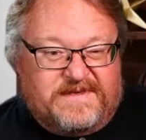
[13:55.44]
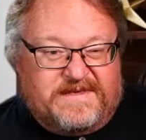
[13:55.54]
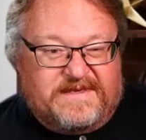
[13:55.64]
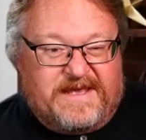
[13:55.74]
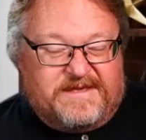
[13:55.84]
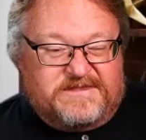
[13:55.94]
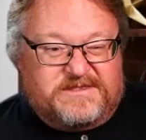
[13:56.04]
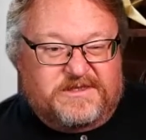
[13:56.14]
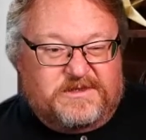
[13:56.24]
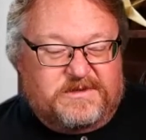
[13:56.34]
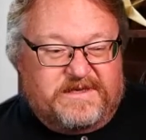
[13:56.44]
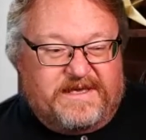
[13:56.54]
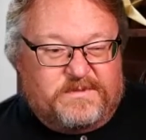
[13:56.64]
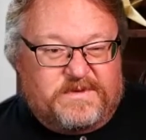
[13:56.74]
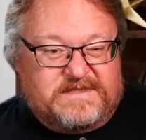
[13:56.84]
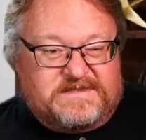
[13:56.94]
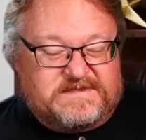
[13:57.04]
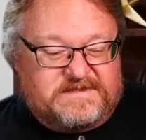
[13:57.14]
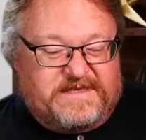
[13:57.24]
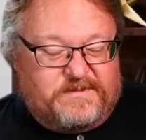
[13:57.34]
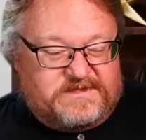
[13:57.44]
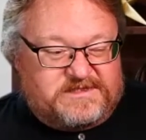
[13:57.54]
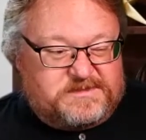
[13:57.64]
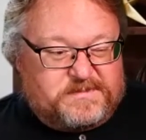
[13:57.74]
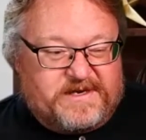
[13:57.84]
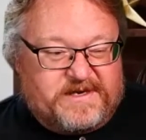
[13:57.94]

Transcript: And so it was spread